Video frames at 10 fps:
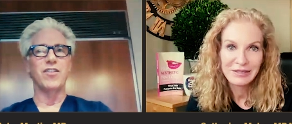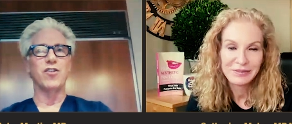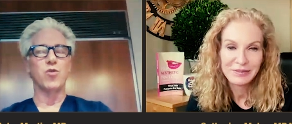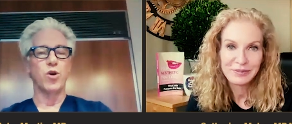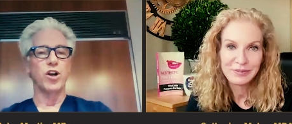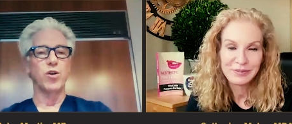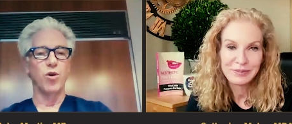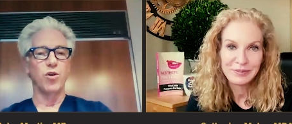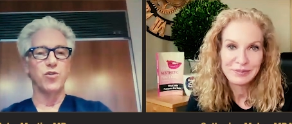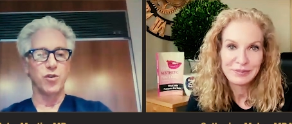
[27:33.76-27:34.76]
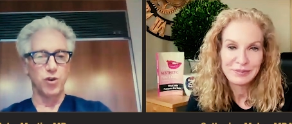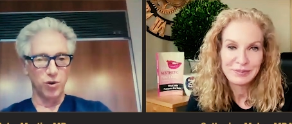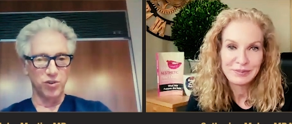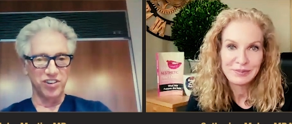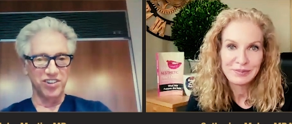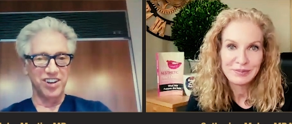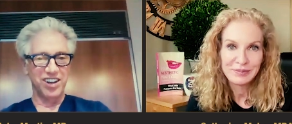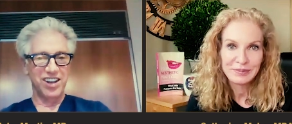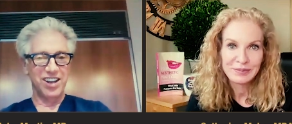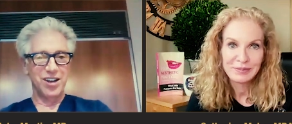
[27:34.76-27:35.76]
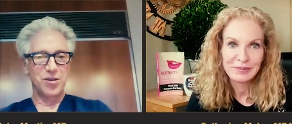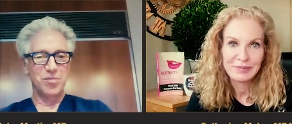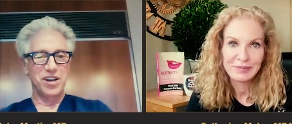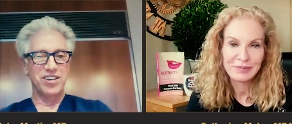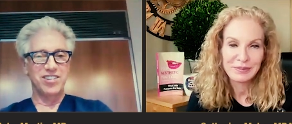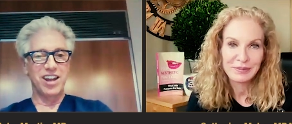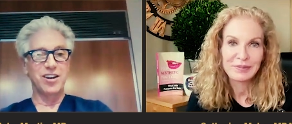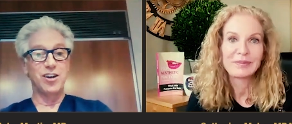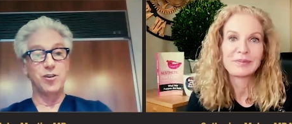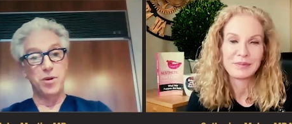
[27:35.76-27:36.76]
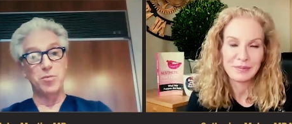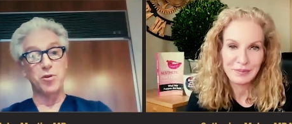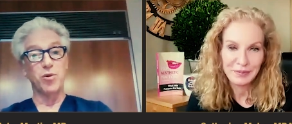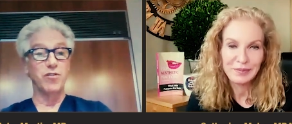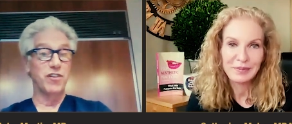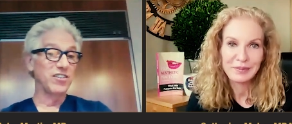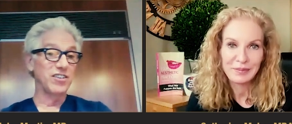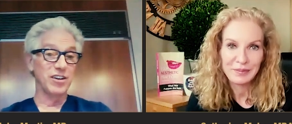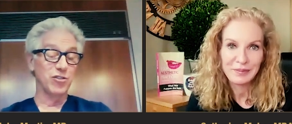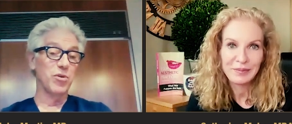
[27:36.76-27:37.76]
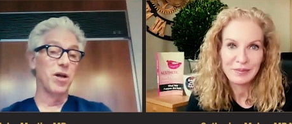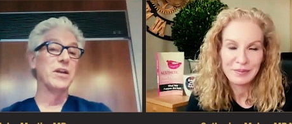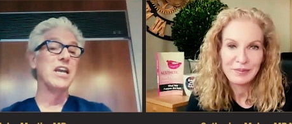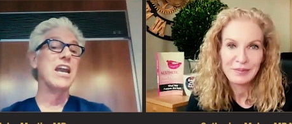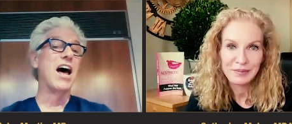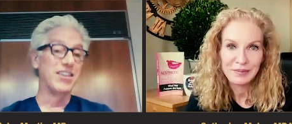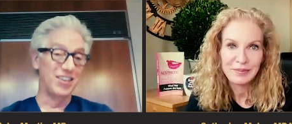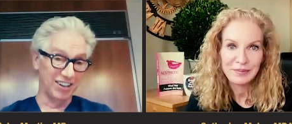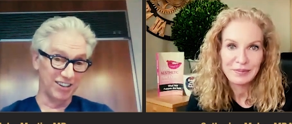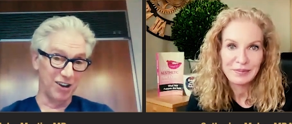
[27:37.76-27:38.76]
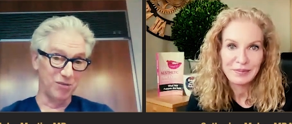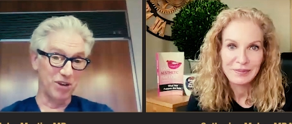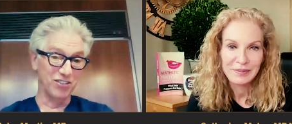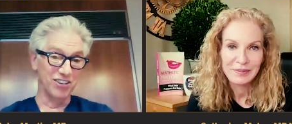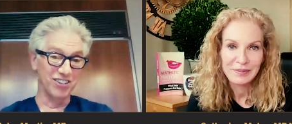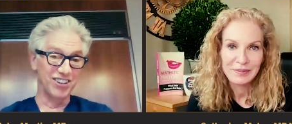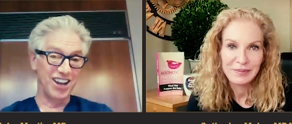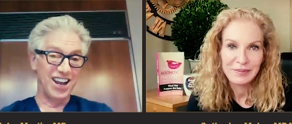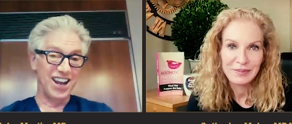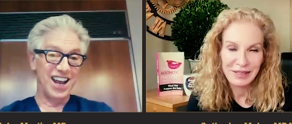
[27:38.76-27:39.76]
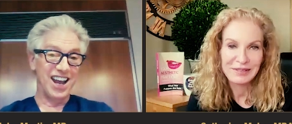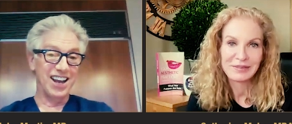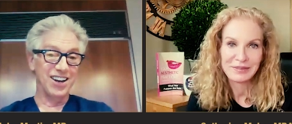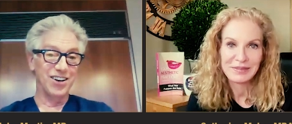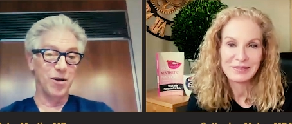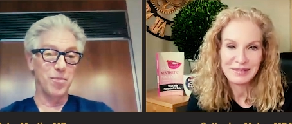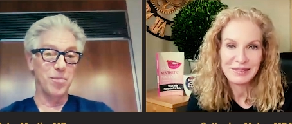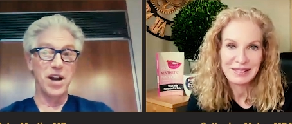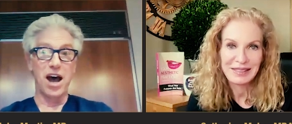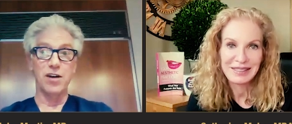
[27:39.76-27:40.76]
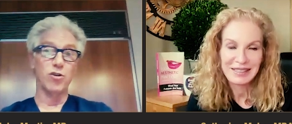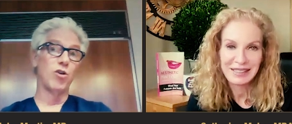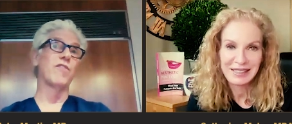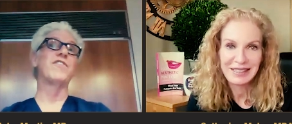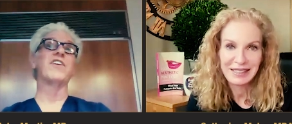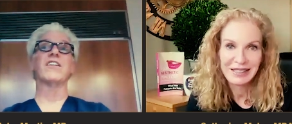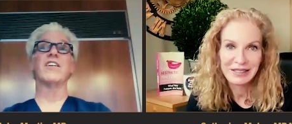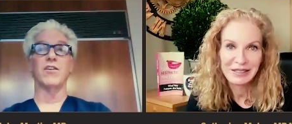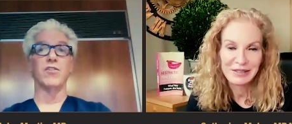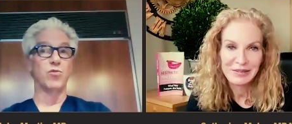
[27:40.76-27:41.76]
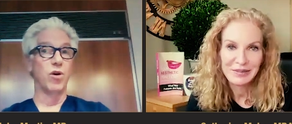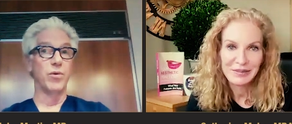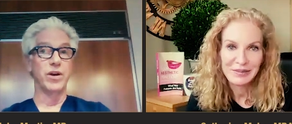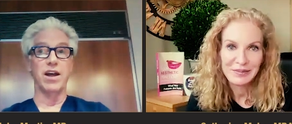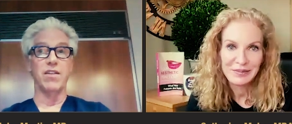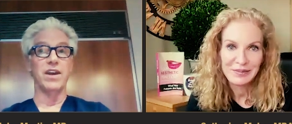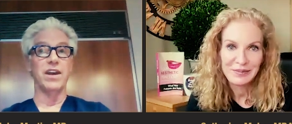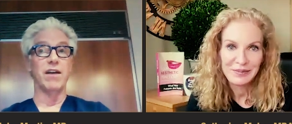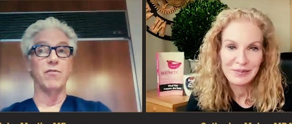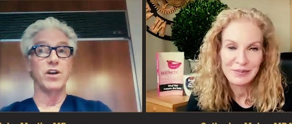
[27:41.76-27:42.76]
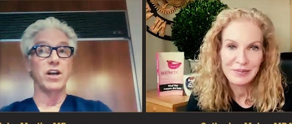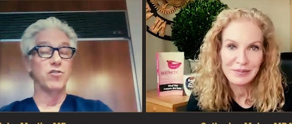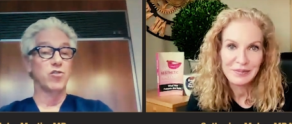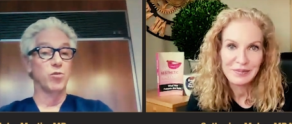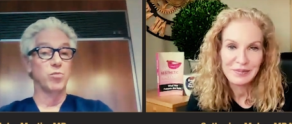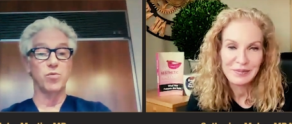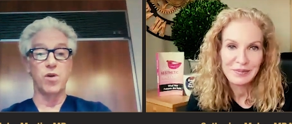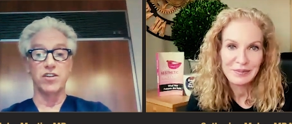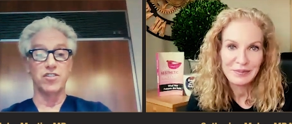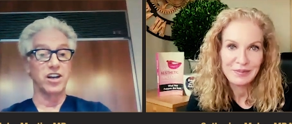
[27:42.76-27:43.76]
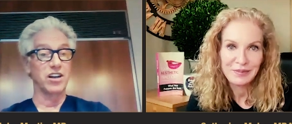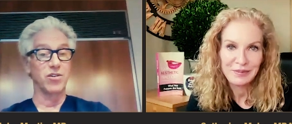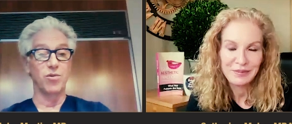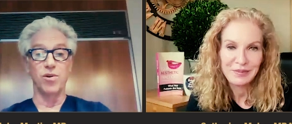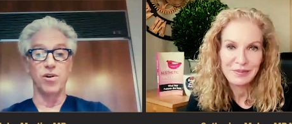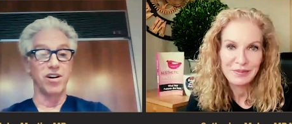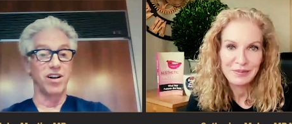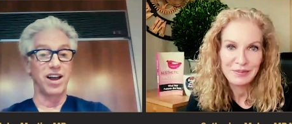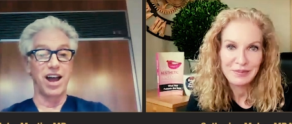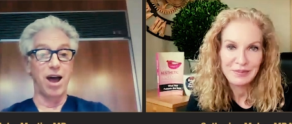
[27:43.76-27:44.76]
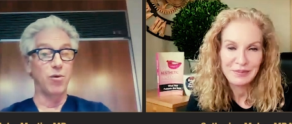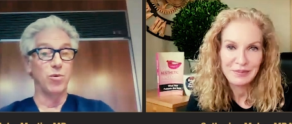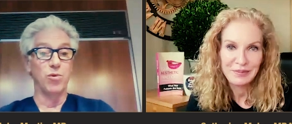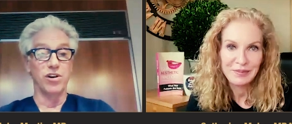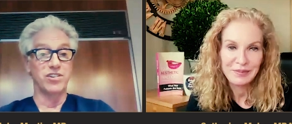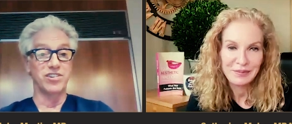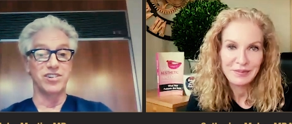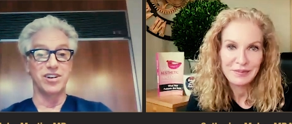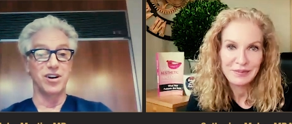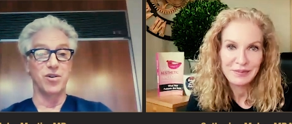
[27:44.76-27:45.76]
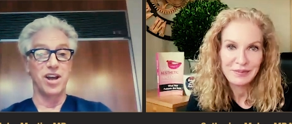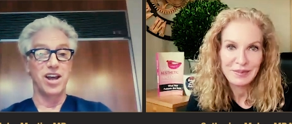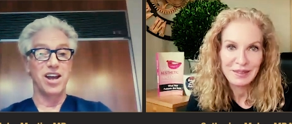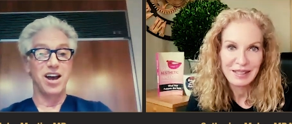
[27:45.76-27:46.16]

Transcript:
Speaker 1: the 20-year-olds for noses. But he said his people doing facelifts are probably not TikTok patients. And but I don't know if TikTok is growing now that every age group is watching it or how it works. You know,